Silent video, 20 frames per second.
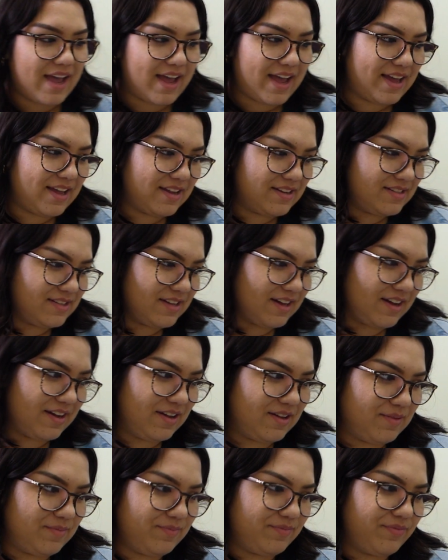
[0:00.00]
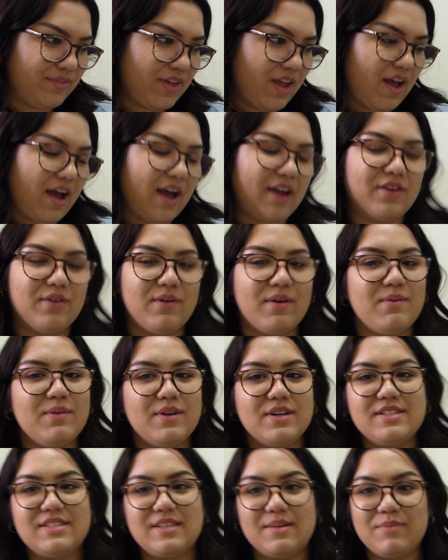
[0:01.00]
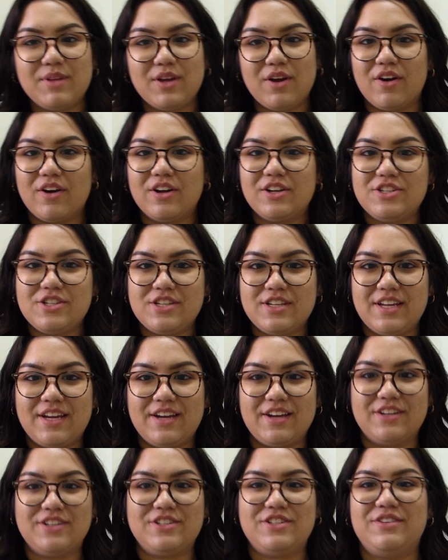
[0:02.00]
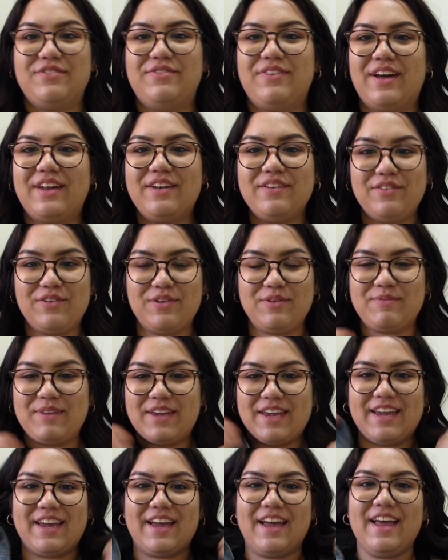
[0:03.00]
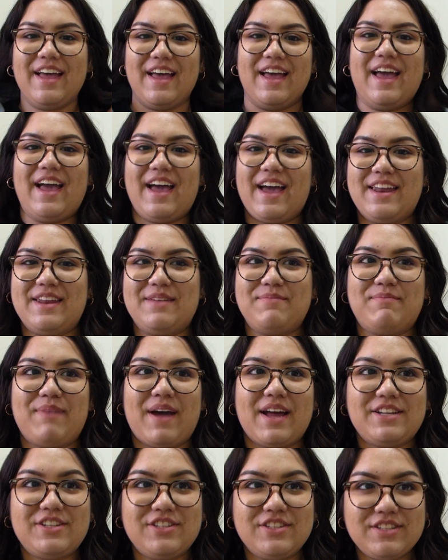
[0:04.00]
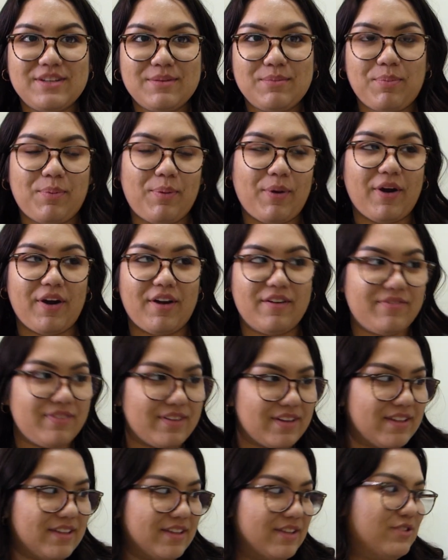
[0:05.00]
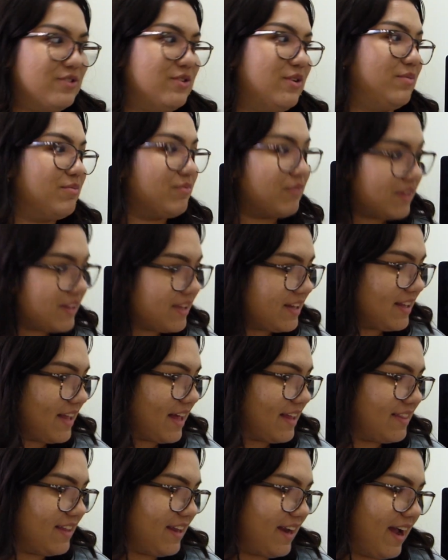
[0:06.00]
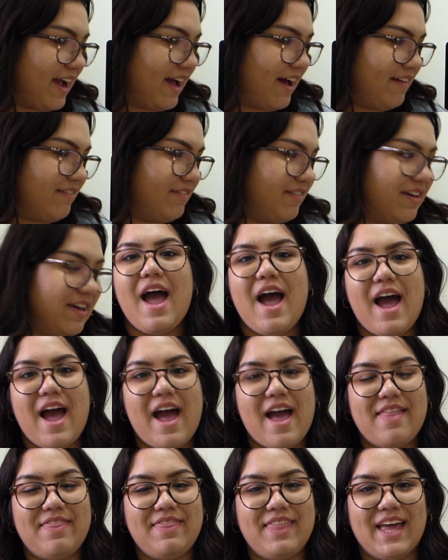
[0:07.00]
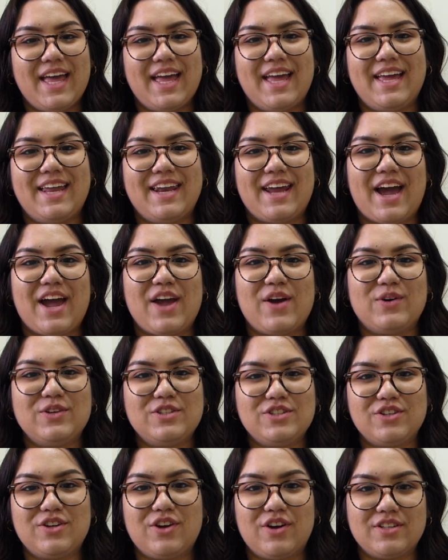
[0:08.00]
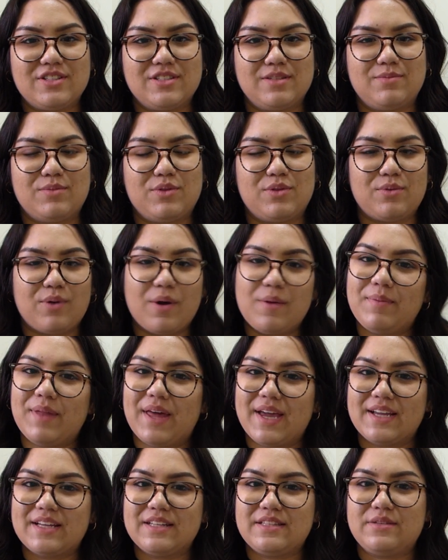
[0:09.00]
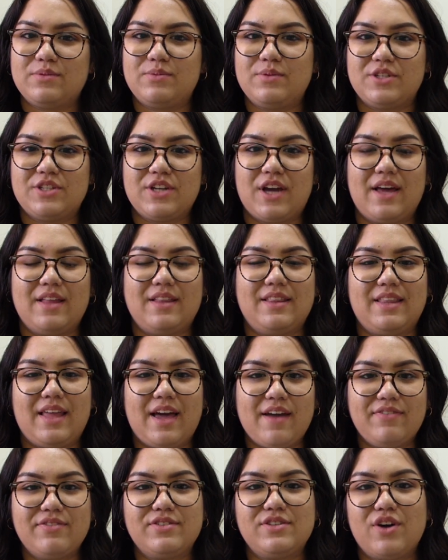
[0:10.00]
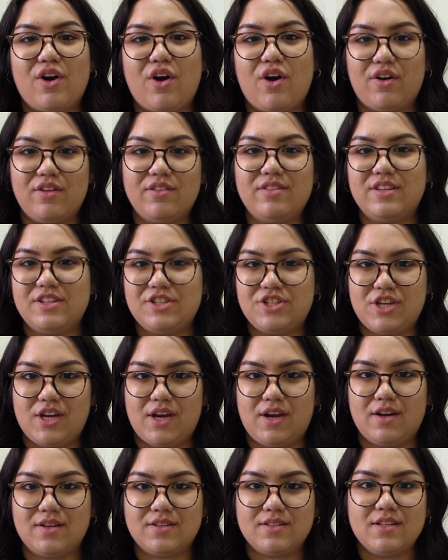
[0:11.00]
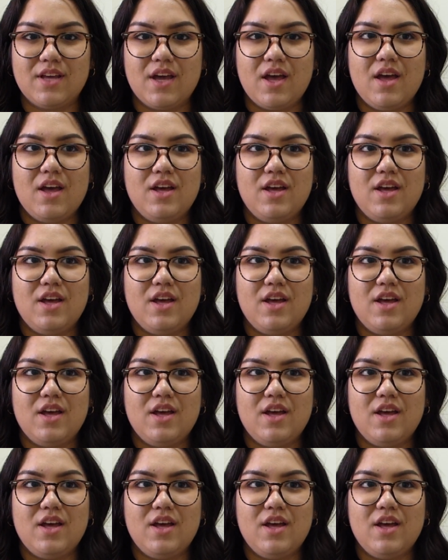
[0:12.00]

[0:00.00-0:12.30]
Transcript: And I knew I wanted something orange in here, and she found it for me, and it matches it perfectly, so I'm really glad that I have it. And then I also got some throw blankets, which I left on the chairs,